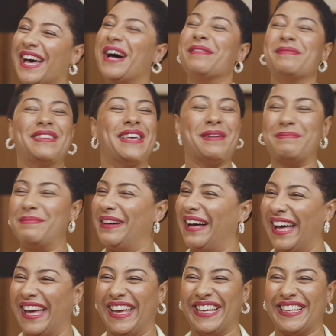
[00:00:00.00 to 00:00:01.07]
I'm getting
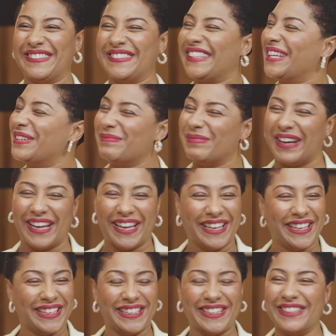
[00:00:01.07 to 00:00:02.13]
by.
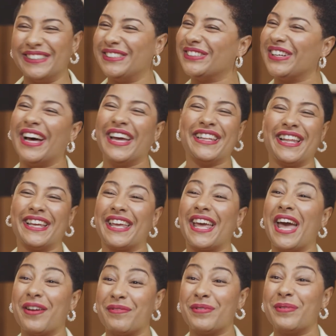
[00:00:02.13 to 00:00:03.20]
I'm trying like
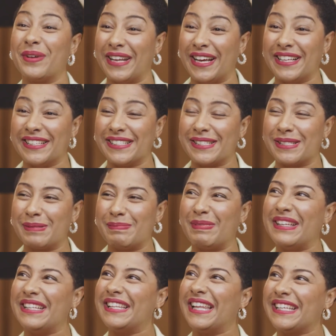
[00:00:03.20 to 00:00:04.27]
everyone else,
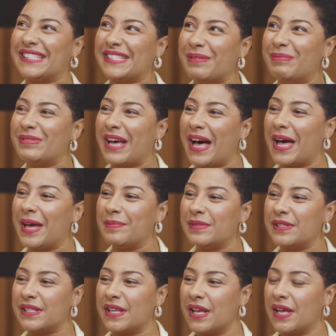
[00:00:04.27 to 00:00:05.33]
but like
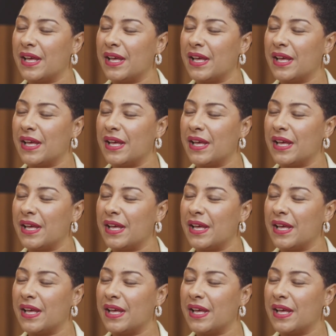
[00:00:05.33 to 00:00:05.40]
sometimes